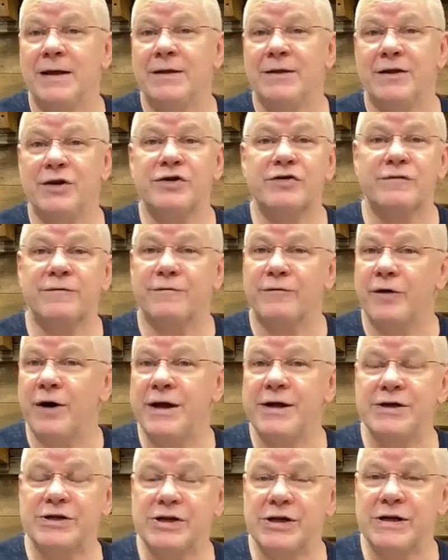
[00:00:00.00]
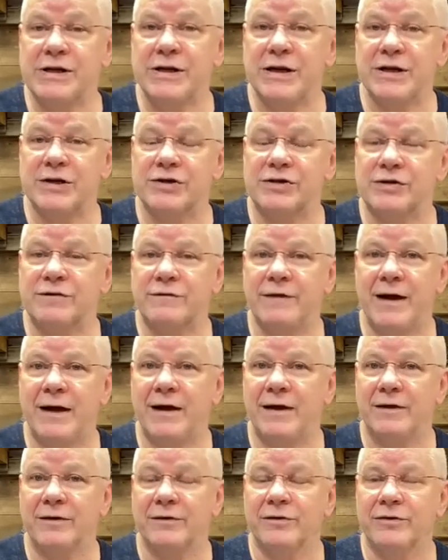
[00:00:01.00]
This phrasing is
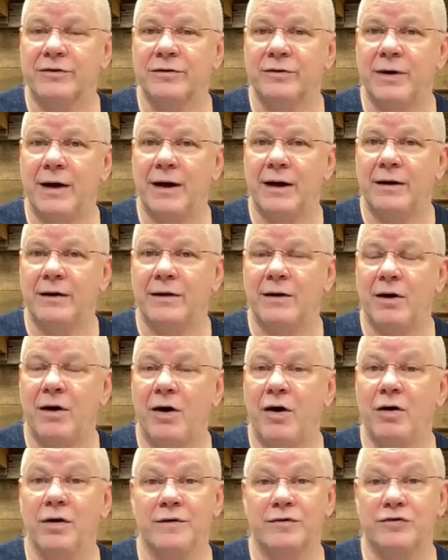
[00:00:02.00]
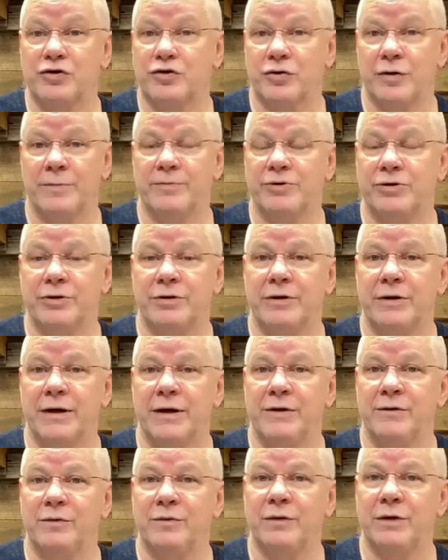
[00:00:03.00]
found throughout all of Scripture.
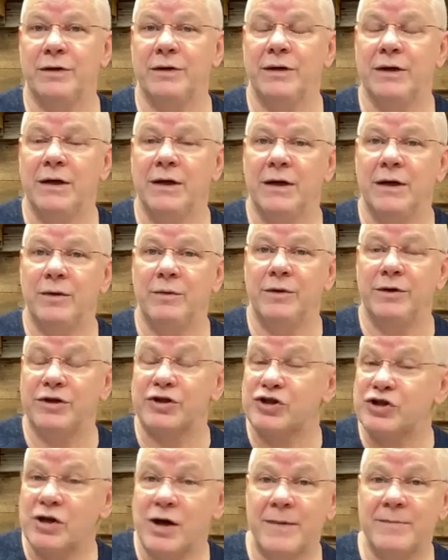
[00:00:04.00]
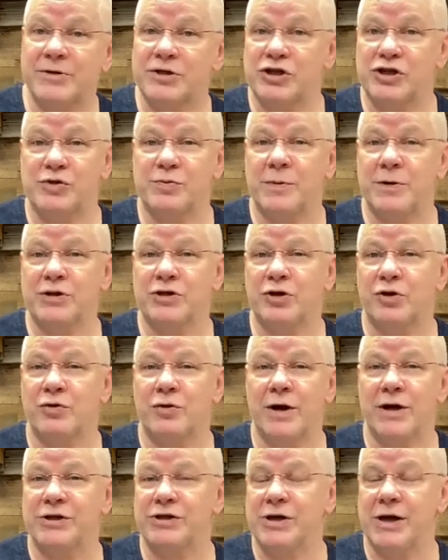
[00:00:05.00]
When the psalmist especially
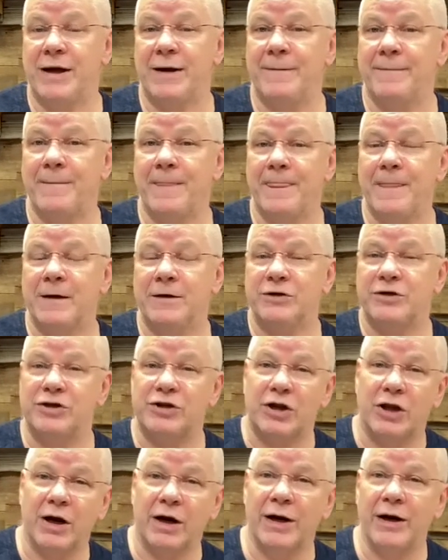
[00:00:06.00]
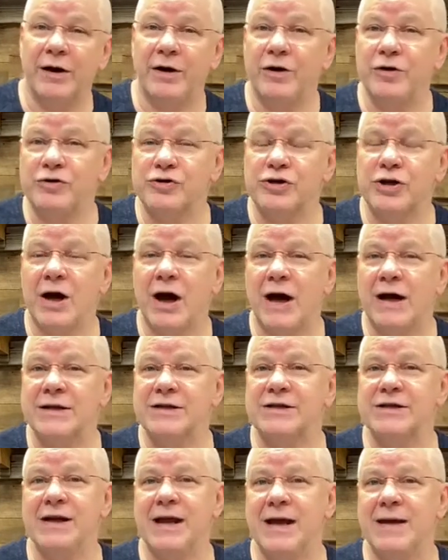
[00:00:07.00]
cries out to declare whose
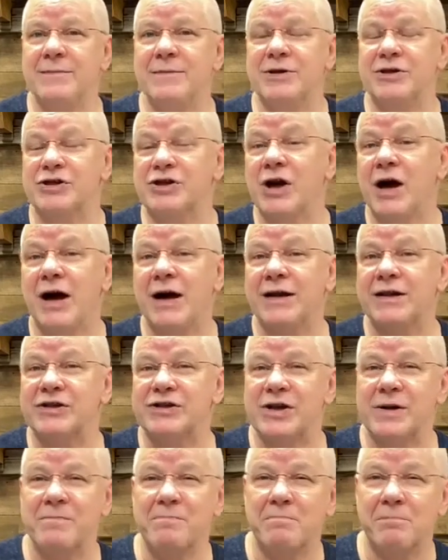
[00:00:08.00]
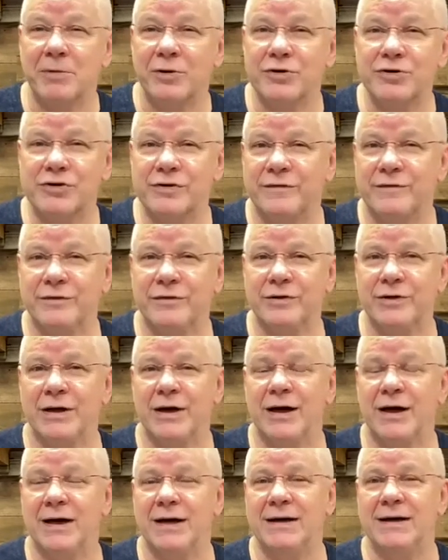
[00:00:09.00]
God's name is. God is a merciful
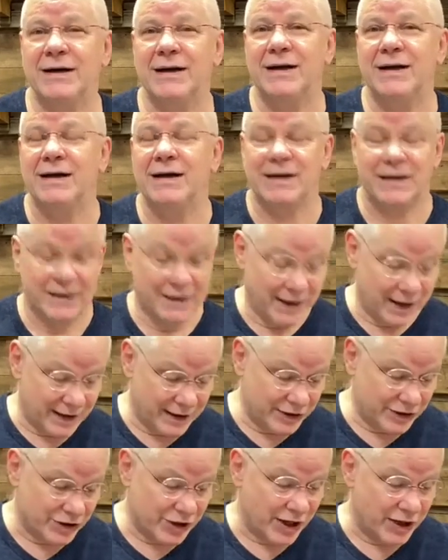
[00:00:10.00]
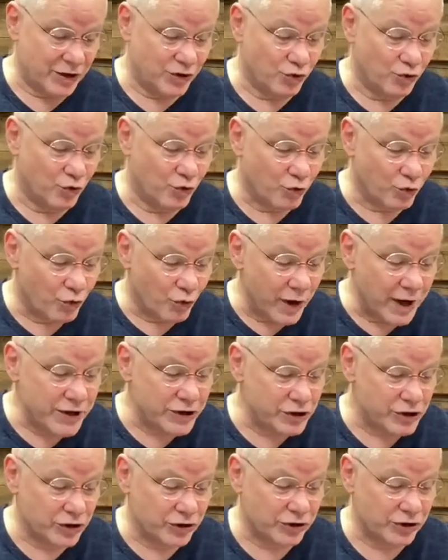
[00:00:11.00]
God. God is a
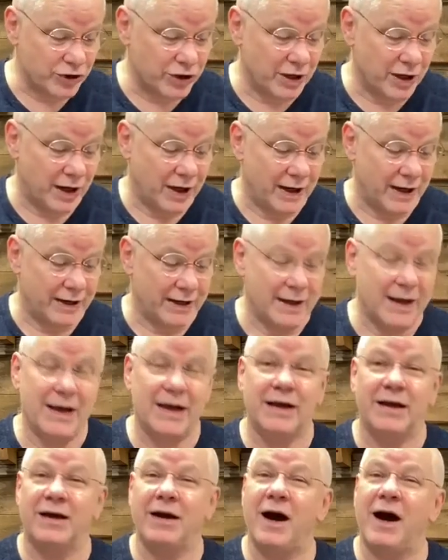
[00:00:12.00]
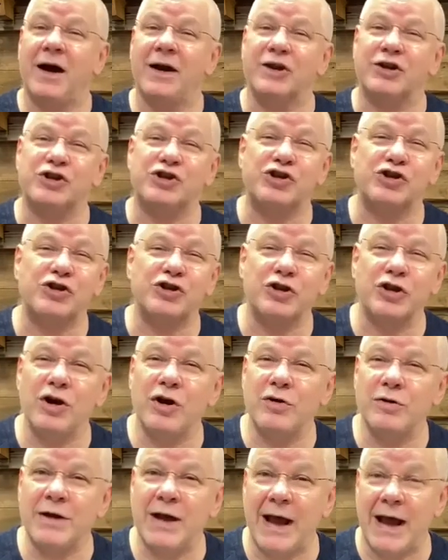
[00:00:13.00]
gracious God. God is
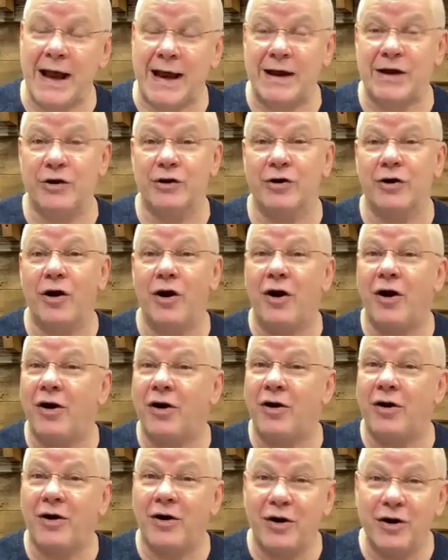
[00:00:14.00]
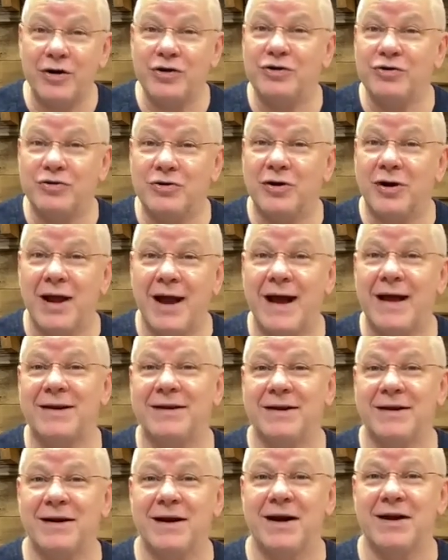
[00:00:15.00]
slow to anger. Aren't you glad
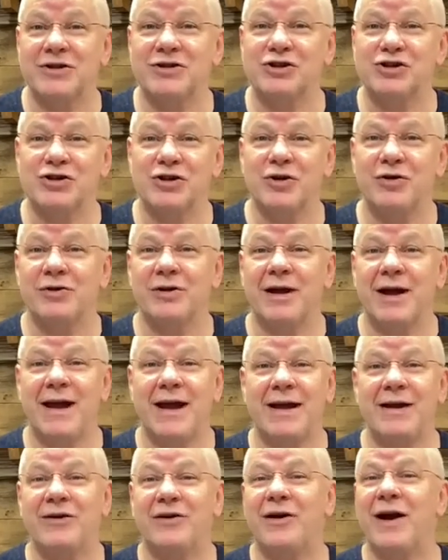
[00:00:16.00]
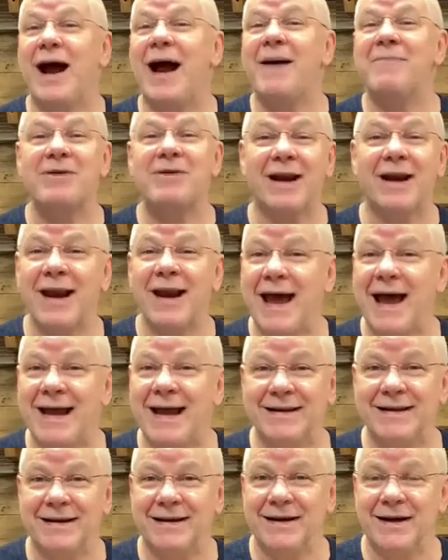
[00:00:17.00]
that God's slow to anger? I'm
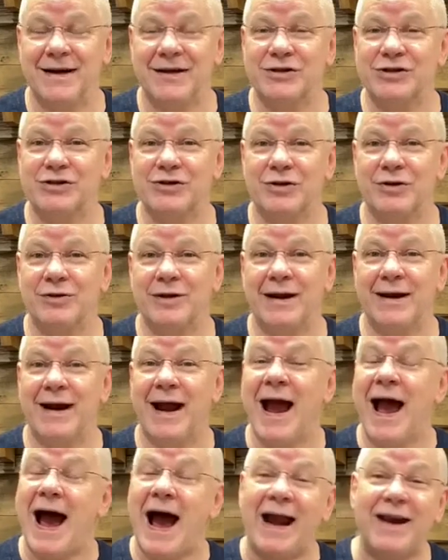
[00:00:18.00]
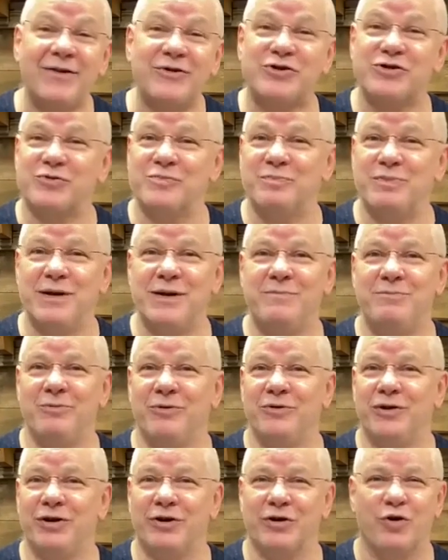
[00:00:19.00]
glad that God's slow to anger. I know some
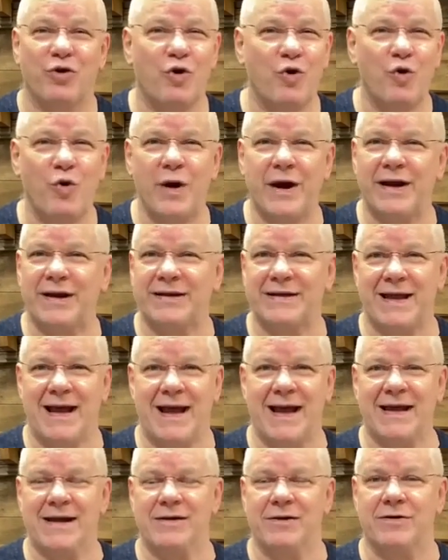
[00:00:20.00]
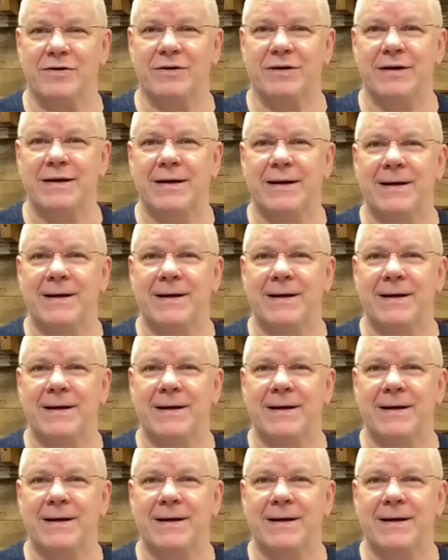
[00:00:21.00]
people that are quick to anger.